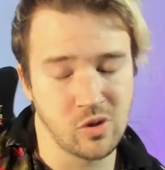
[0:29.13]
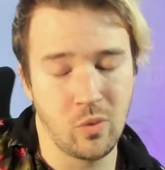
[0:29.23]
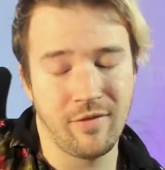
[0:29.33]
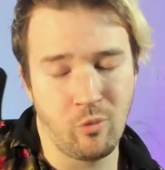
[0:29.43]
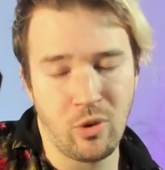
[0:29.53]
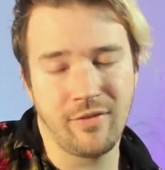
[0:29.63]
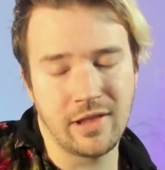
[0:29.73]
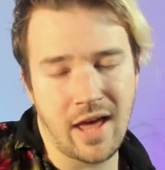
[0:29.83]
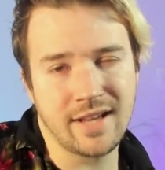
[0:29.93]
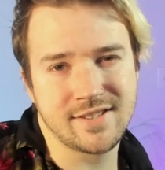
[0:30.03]
we have we have a
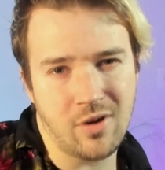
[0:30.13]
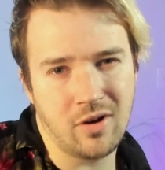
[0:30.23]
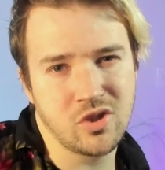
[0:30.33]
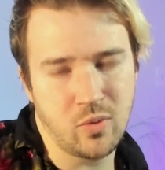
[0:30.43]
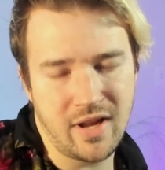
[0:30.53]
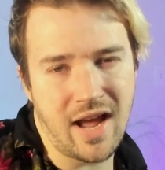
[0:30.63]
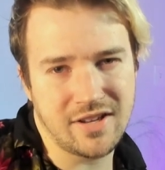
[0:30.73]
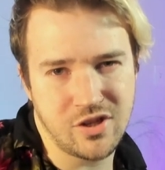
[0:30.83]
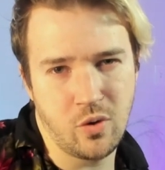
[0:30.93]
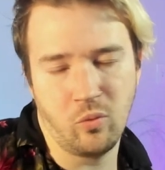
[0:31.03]
lot of song to
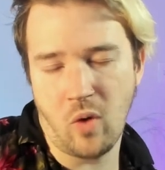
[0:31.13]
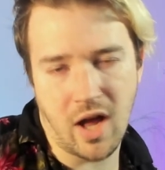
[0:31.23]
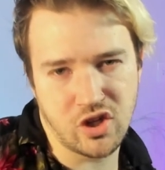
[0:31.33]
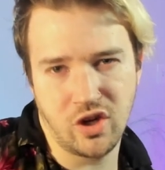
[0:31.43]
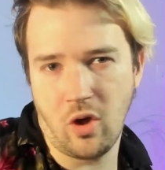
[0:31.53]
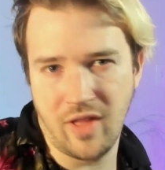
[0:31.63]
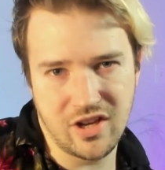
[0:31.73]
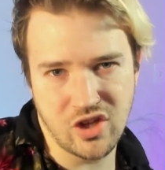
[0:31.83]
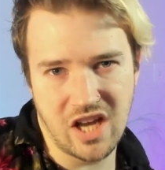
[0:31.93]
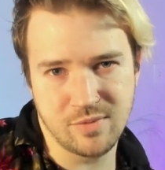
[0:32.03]
react to and watch and all that
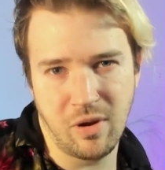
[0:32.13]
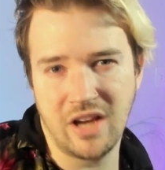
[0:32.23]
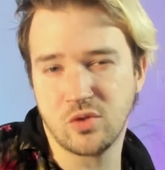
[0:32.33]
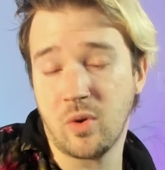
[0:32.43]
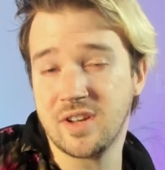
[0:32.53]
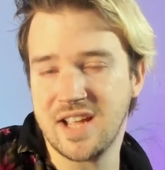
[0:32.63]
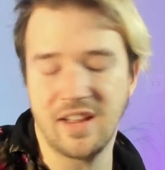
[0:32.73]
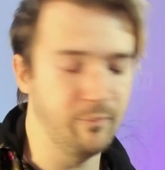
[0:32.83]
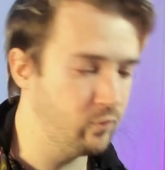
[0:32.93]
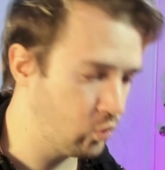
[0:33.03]
jazz. But I just want to take
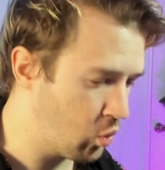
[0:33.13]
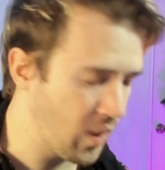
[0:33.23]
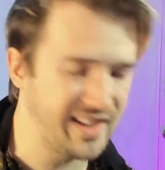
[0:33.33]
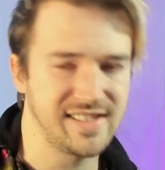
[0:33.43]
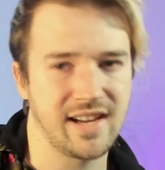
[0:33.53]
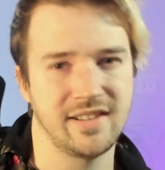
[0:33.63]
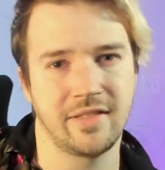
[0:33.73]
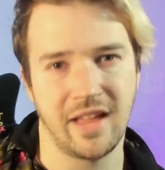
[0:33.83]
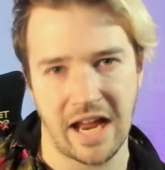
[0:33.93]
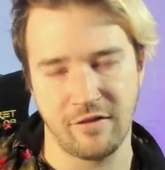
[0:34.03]
a quick second to
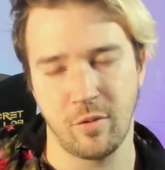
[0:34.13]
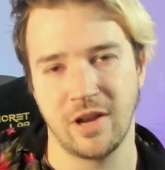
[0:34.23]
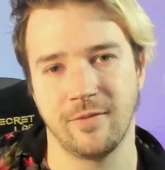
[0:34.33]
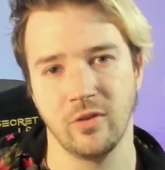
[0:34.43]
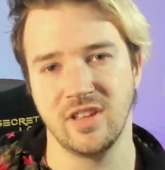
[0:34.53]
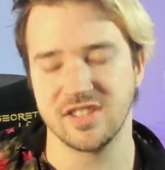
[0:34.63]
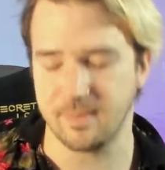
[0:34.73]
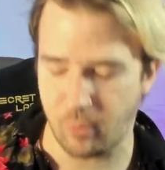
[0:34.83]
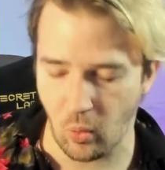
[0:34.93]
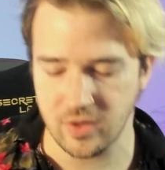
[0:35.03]
thank everybody for the
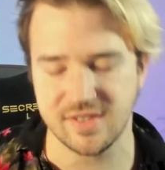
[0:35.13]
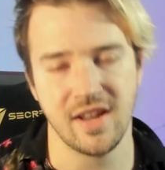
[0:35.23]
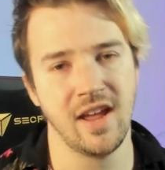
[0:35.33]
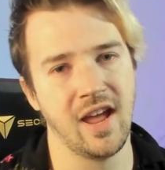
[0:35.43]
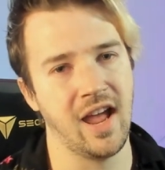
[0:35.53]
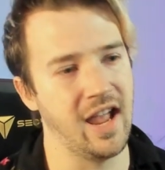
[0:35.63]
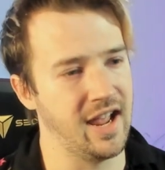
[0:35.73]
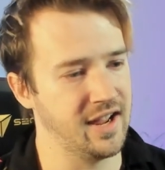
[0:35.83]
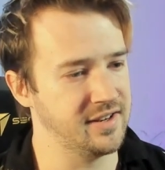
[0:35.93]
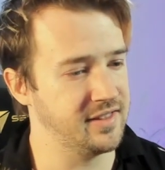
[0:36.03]
support
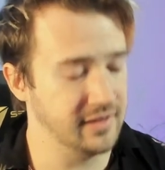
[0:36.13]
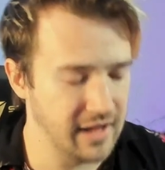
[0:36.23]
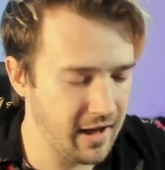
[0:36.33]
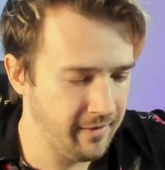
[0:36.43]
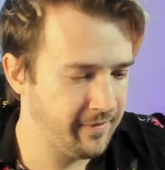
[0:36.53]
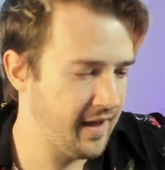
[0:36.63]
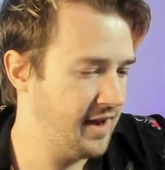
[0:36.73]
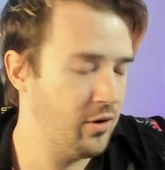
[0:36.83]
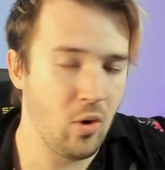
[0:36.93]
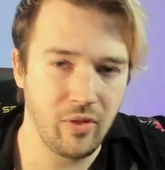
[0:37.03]
and the love
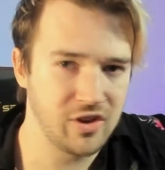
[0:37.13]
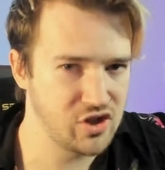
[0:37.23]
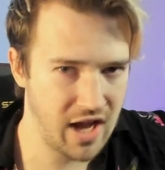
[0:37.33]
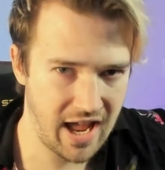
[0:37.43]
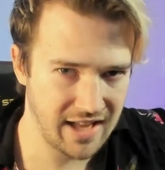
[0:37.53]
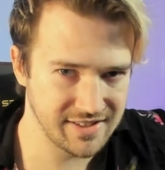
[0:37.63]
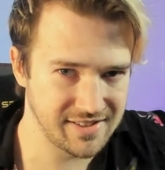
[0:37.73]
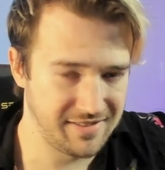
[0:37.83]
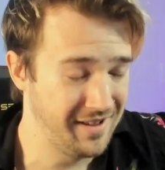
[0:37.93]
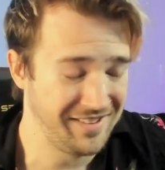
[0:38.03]
and all the
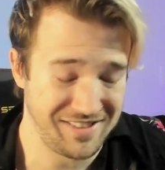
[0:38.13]
jazz.